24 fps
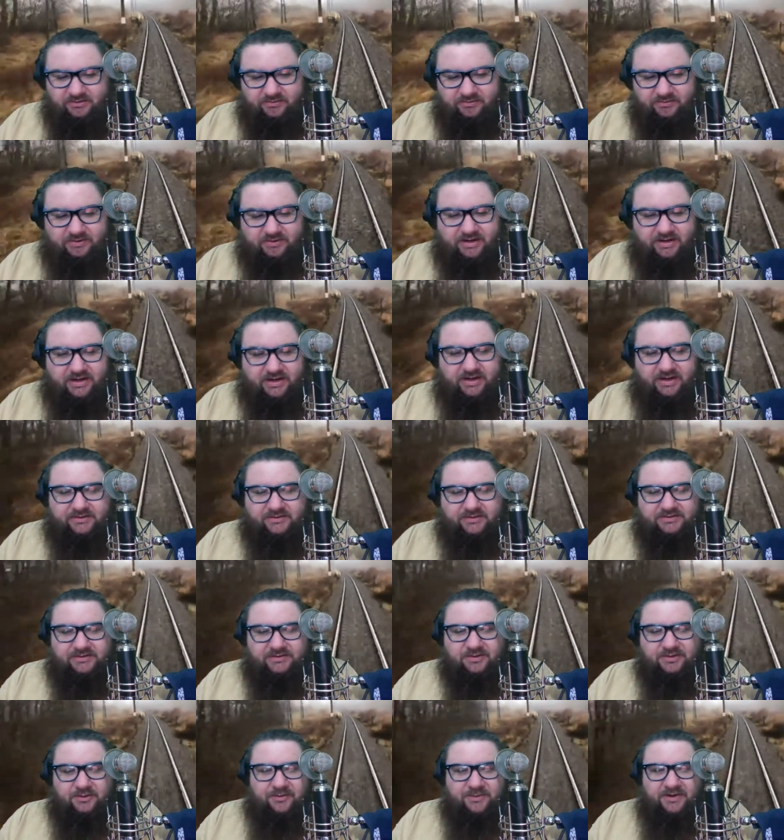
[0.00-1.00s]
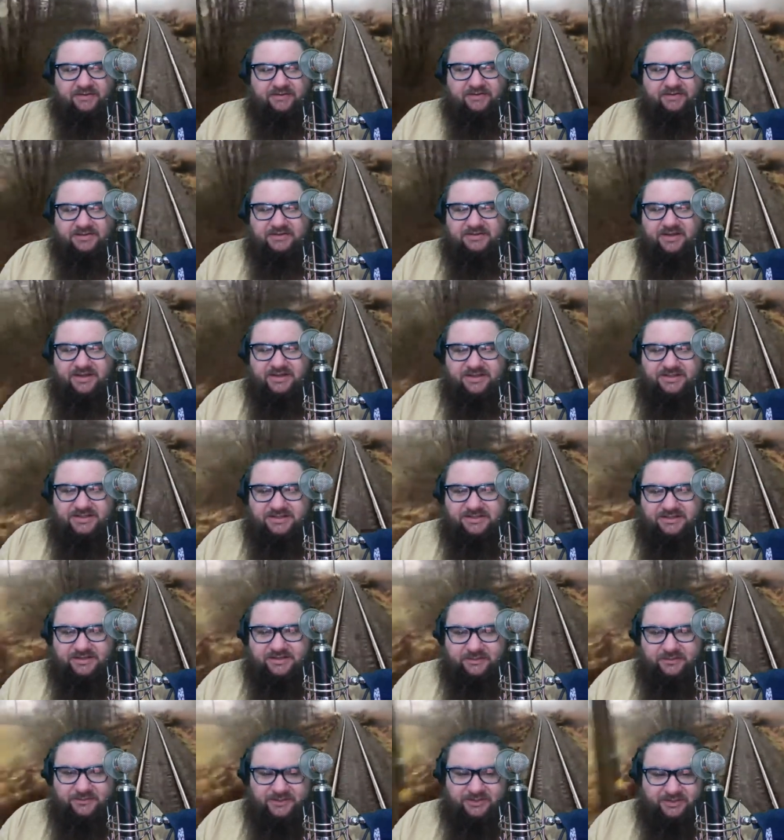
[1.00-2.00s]
right now. It's a little bit of a touchy
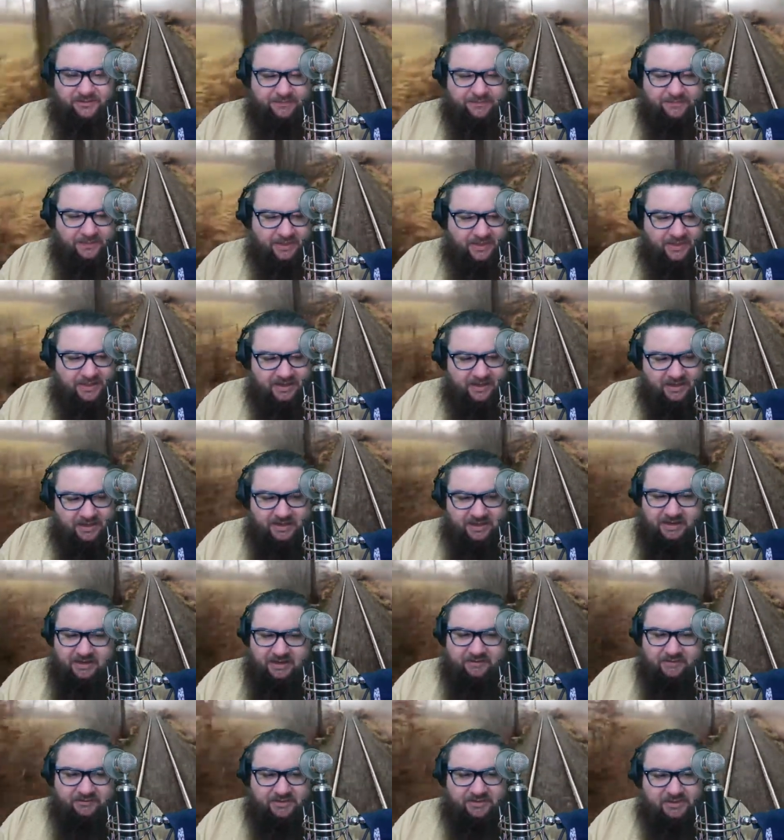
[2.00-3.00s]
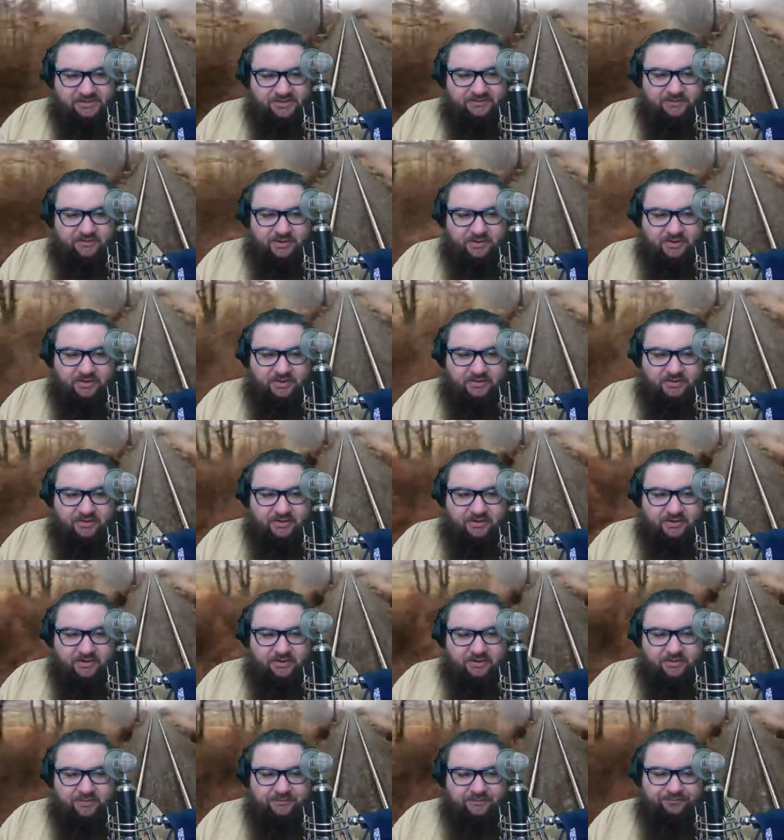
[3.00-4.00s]
subject. For those of you who don't
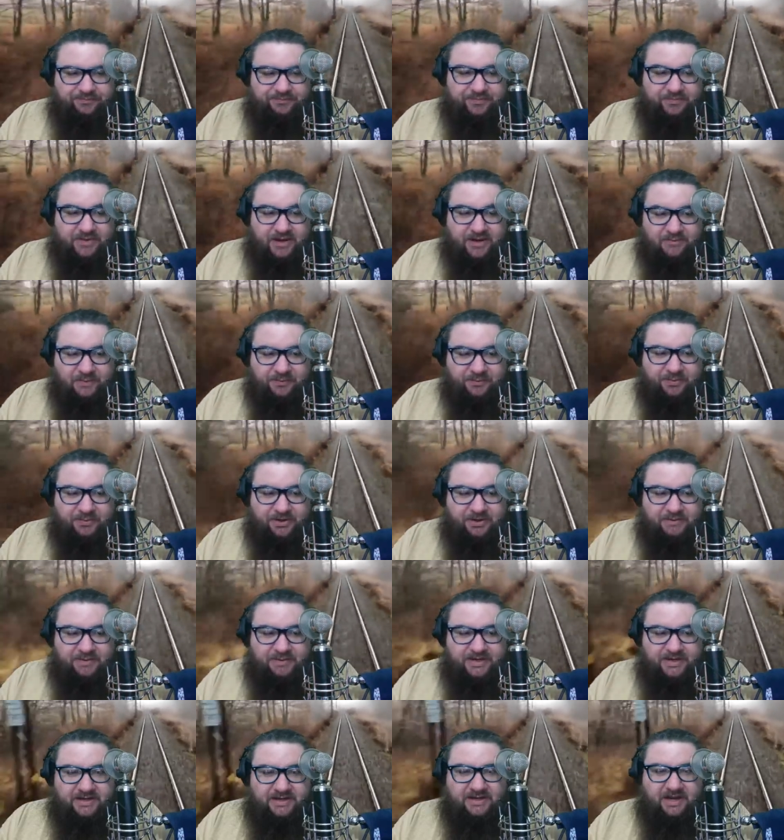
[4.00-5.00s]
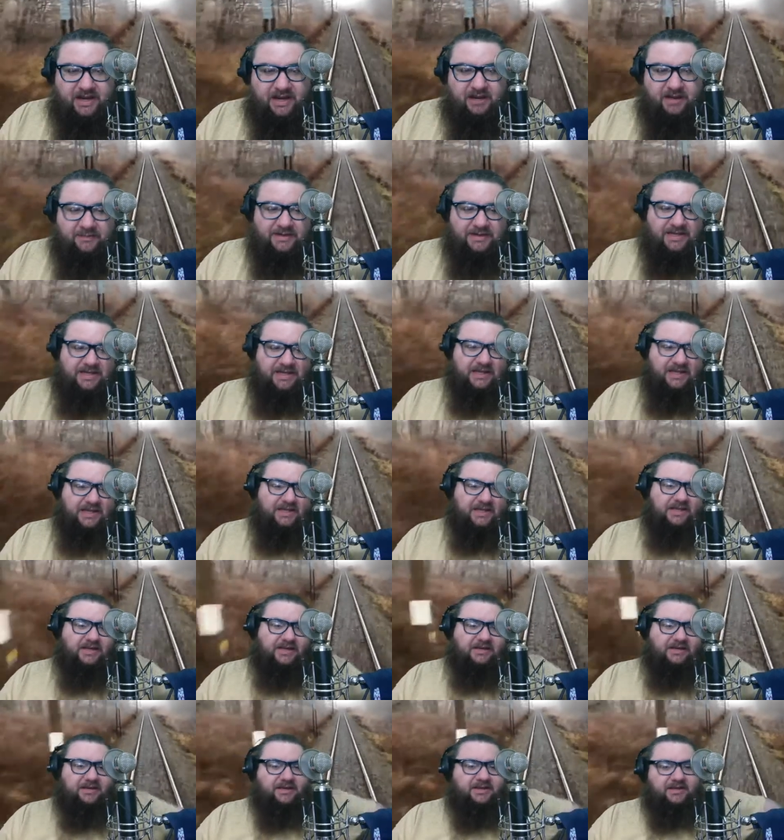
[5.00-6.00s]
know, I'm a pretty big comedy
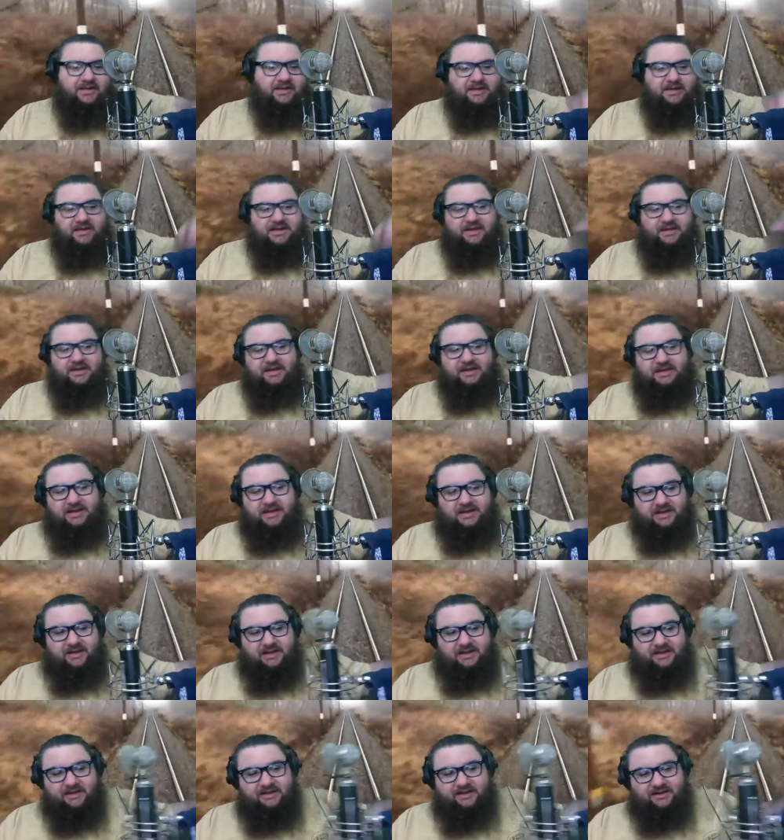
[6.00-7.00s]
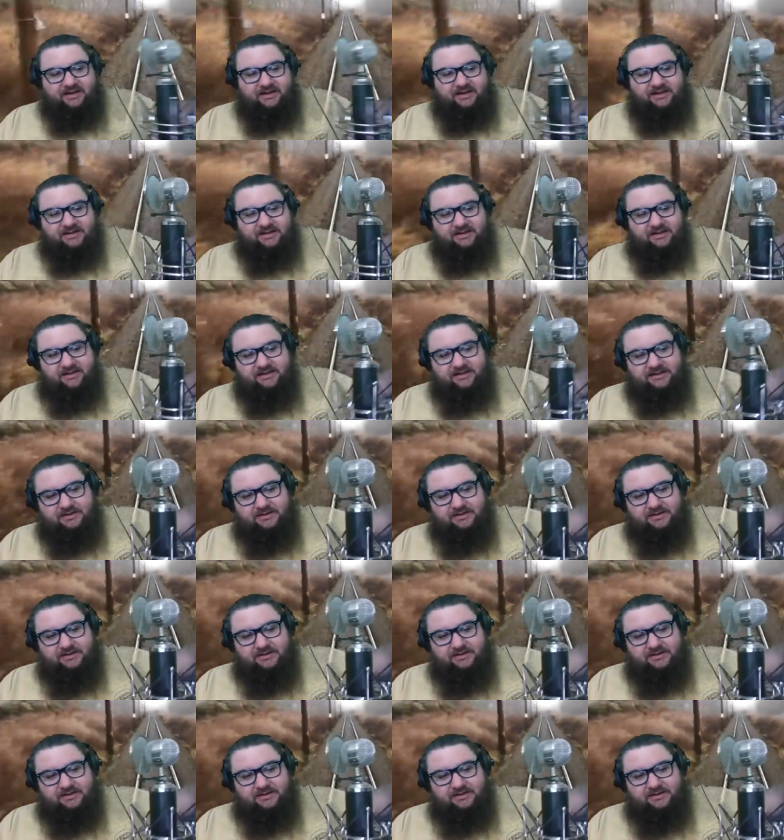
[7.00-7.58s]
head. I'm